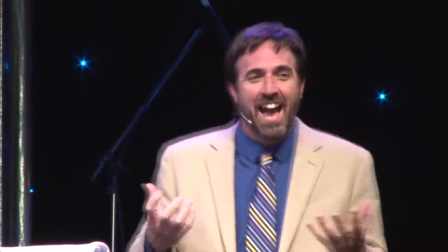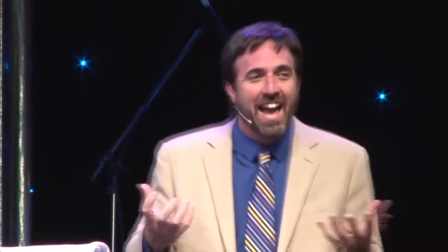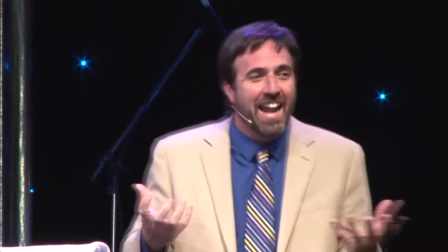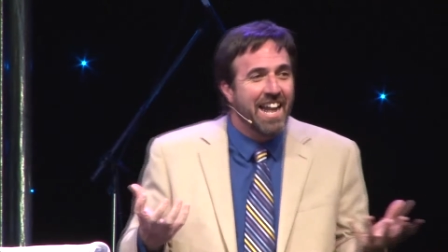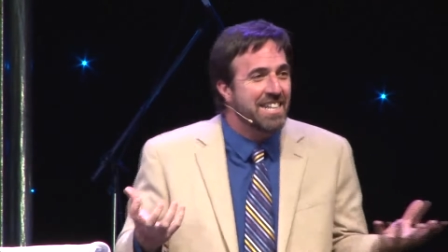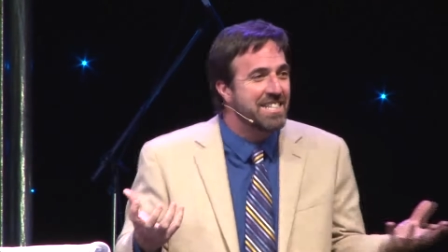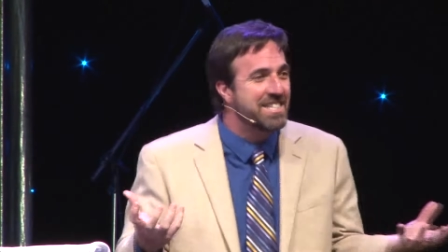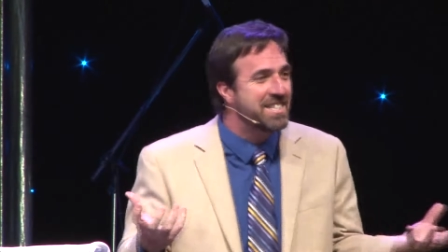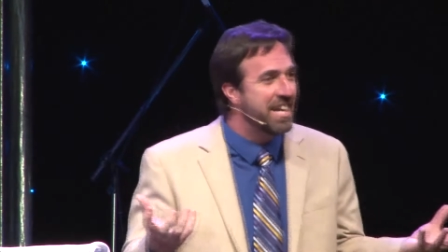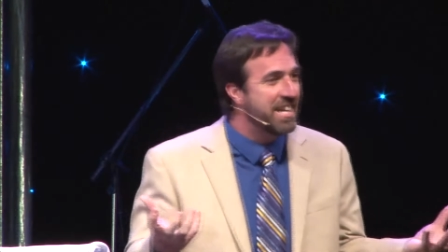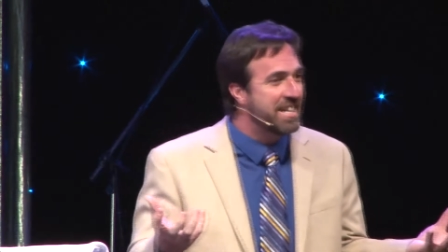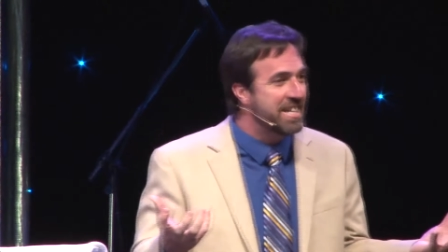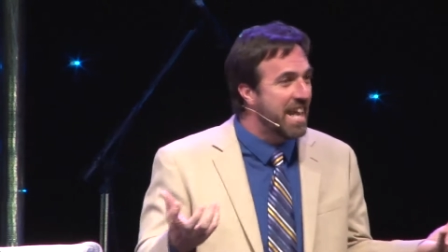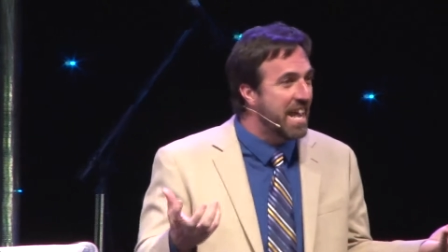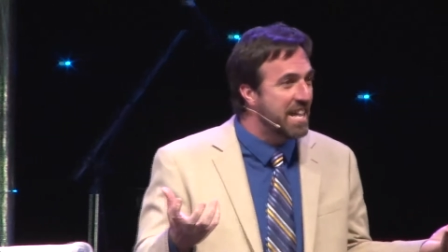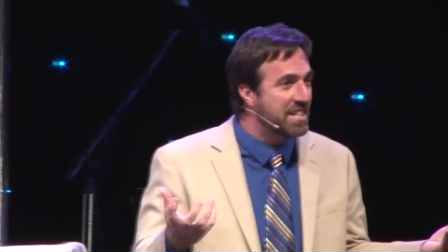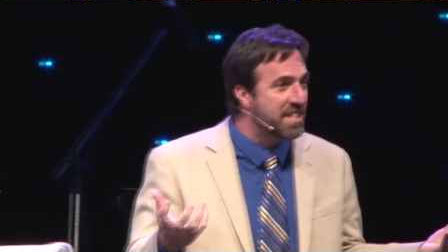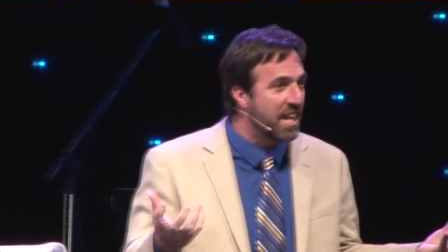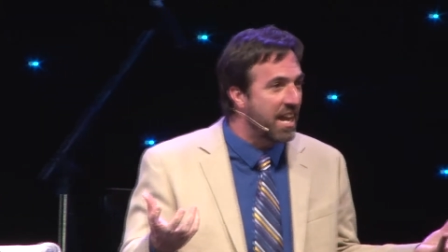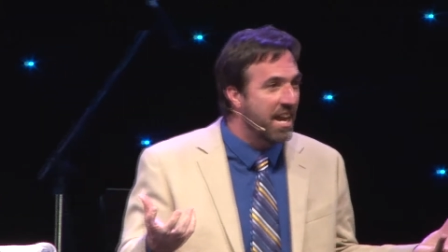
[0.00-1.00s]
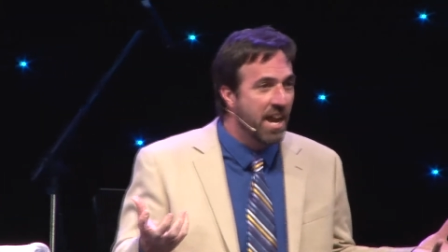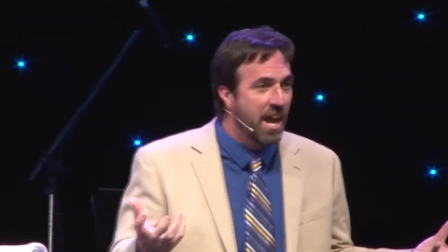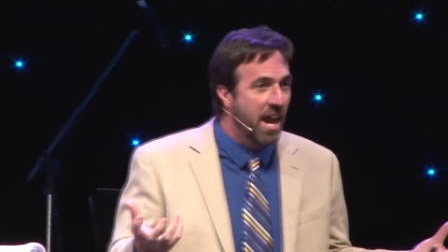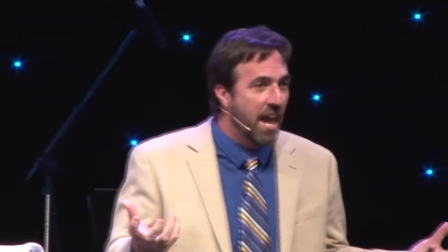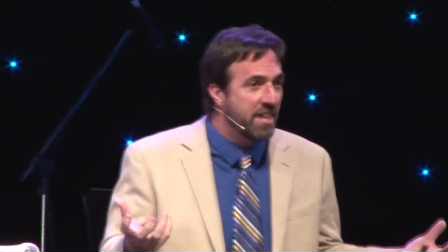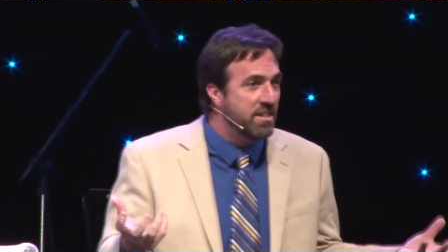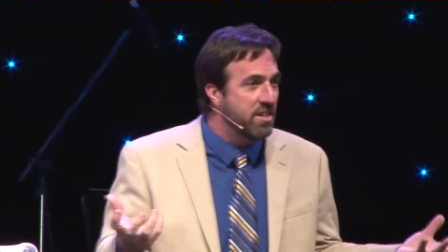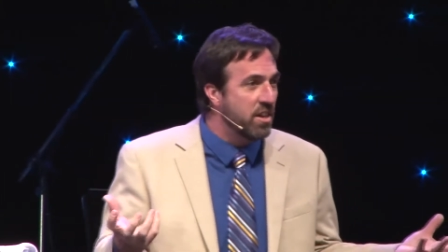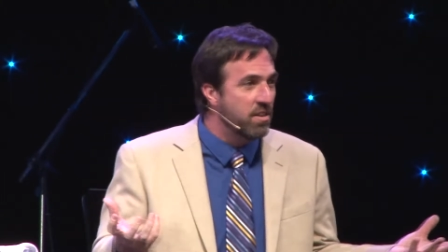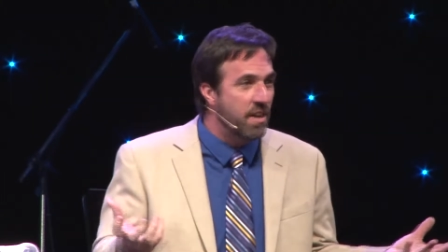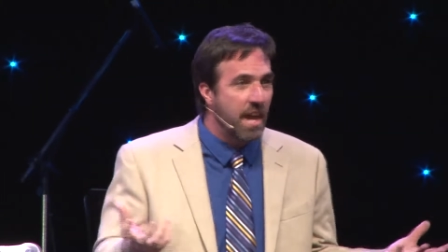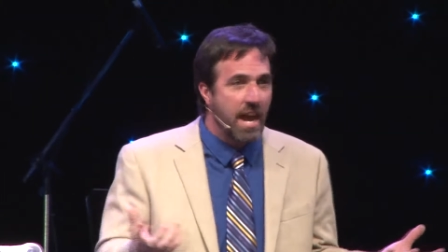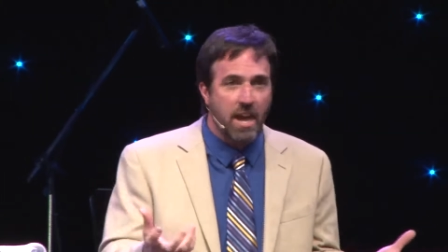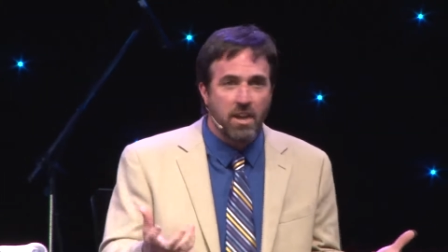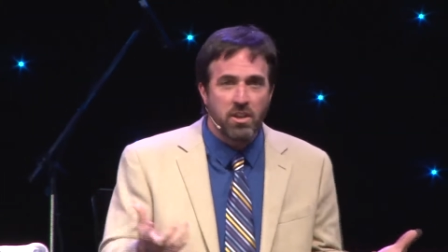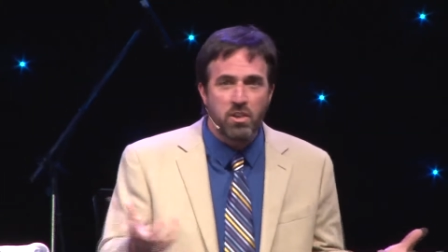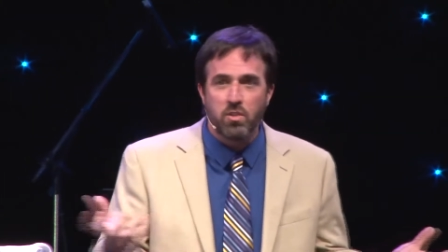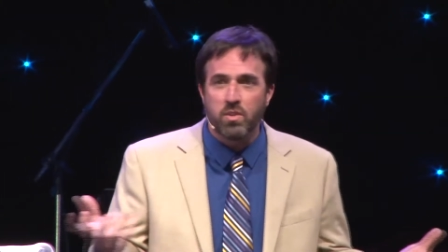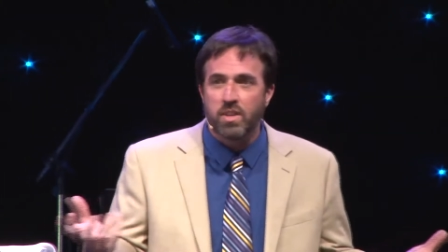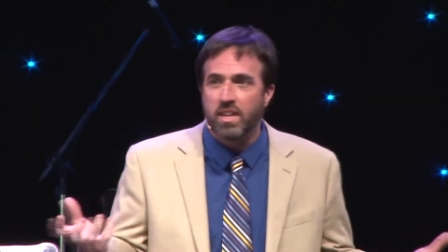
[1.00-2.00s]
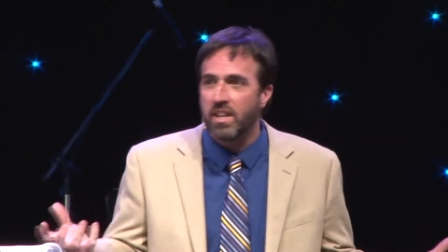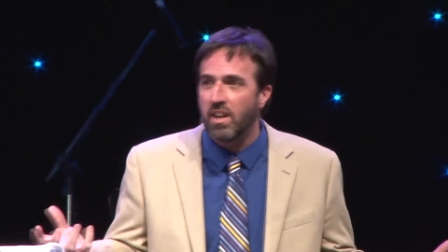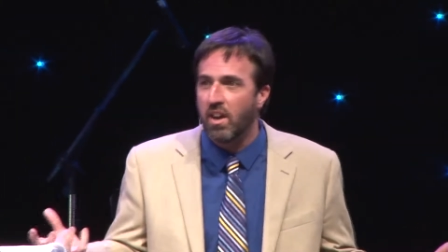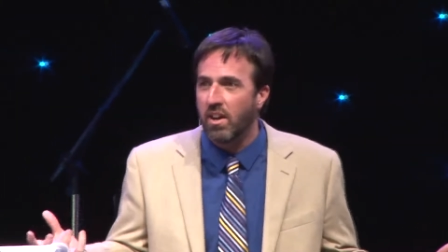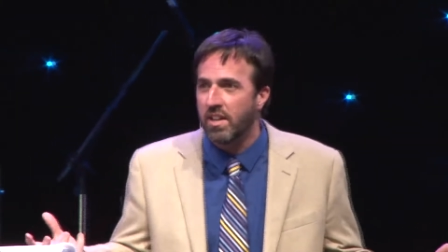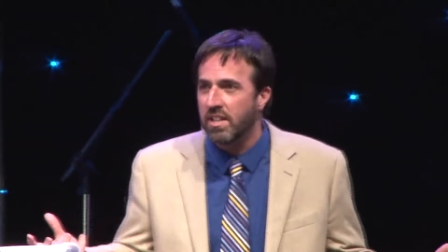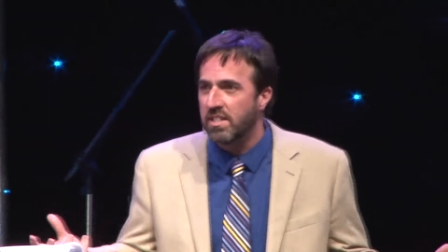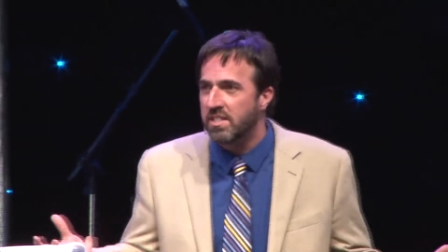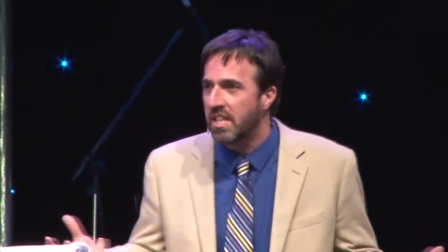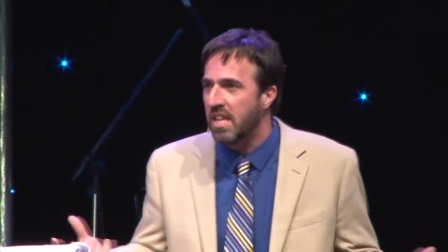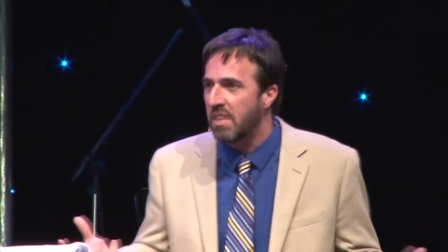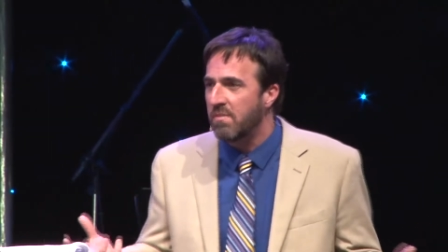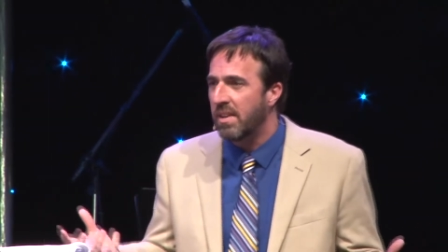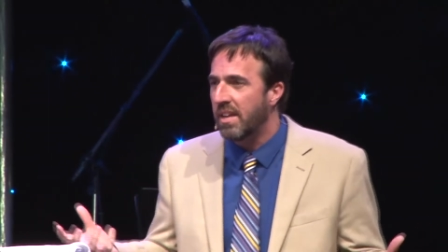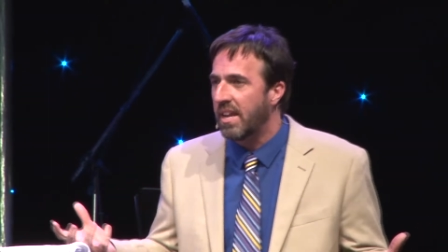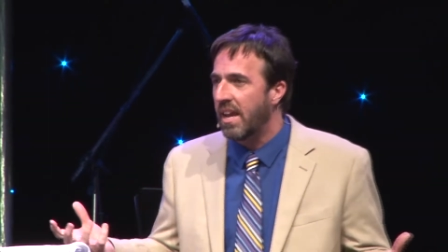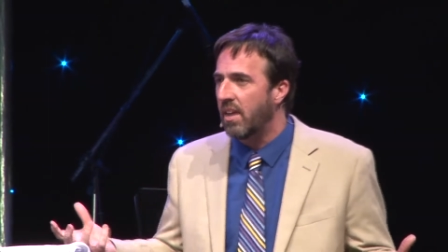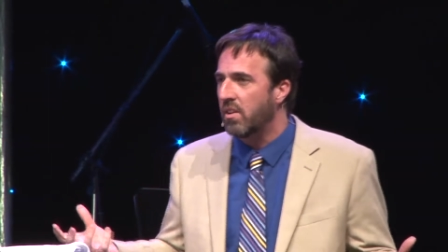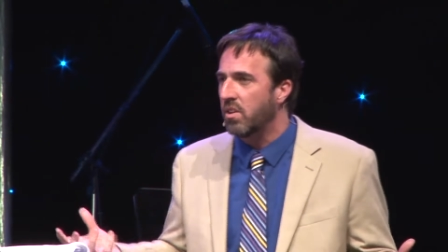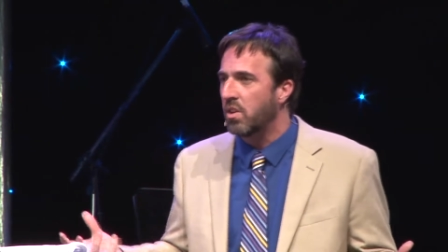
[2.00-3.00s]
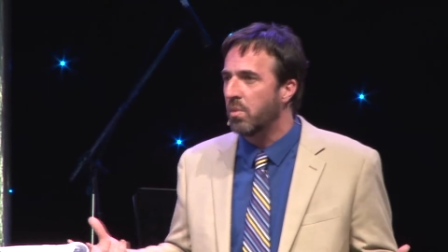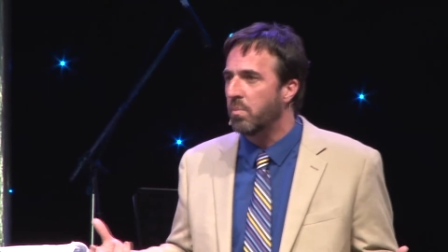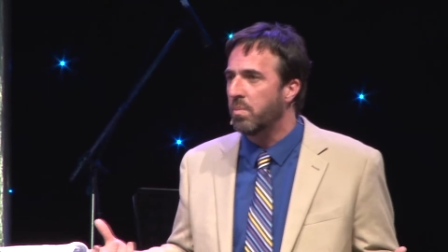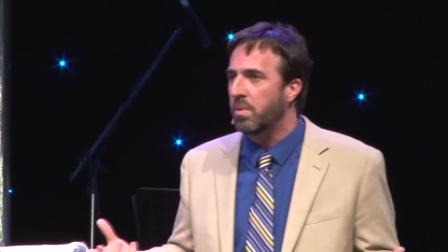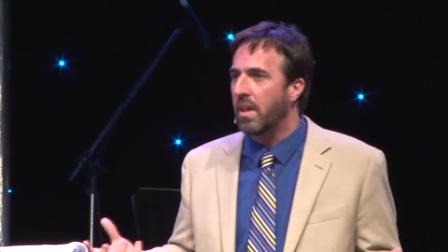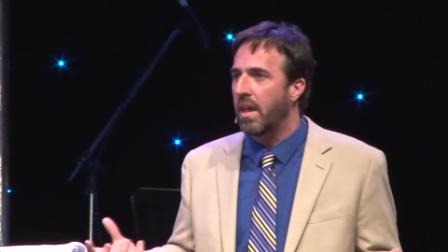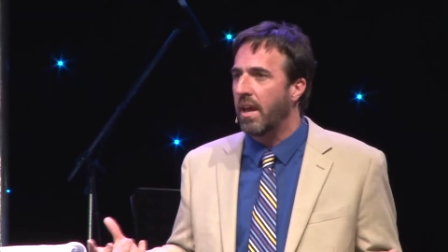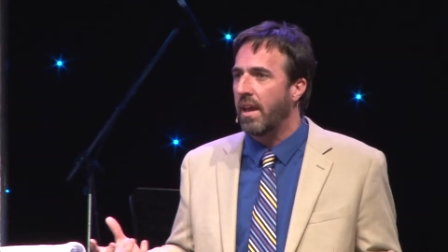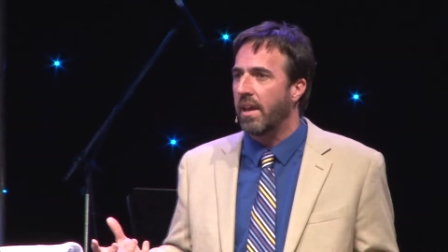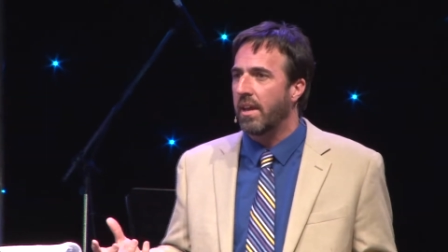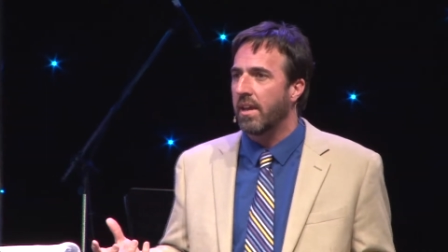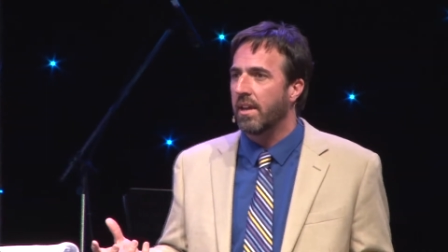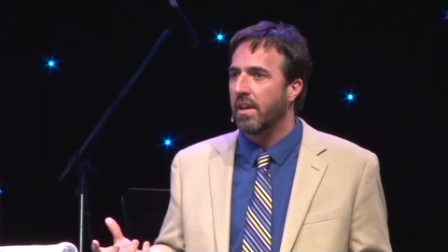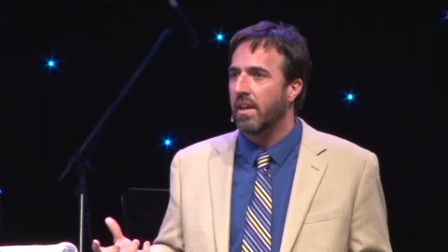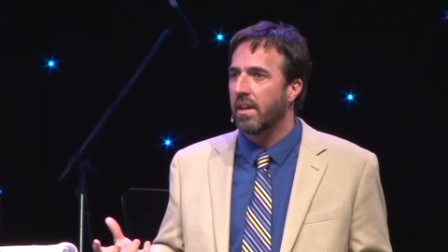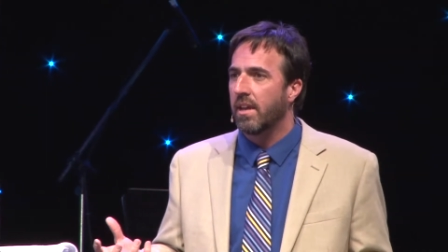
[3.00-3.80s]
and I said, Yes, I, I don't. How do you get on a team and how do you play?